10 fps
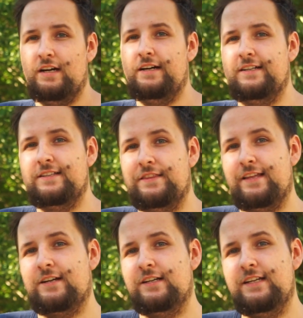uh,
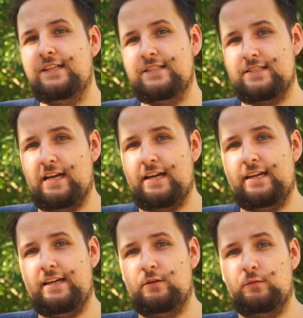there is
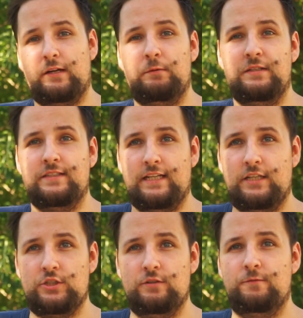a
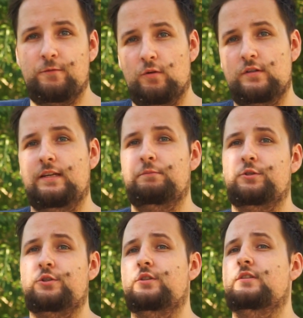recommendation for
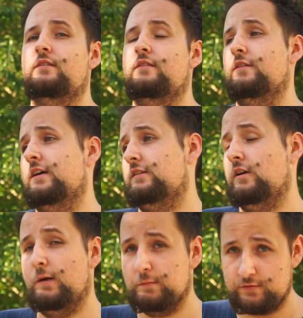temperatures that
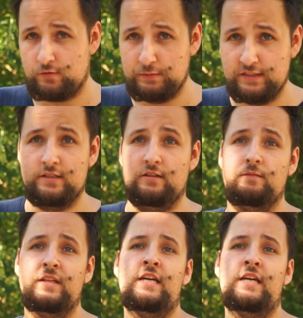comes from Intel.